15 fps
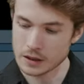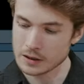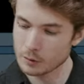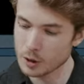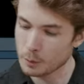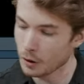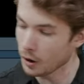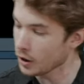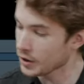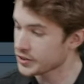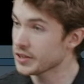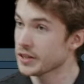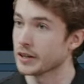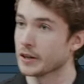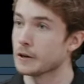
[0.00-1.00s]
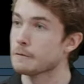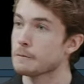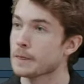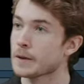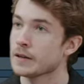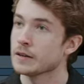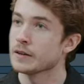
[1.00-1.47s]
Let me pause here
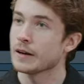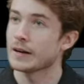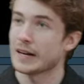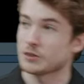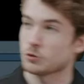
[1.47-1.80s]
and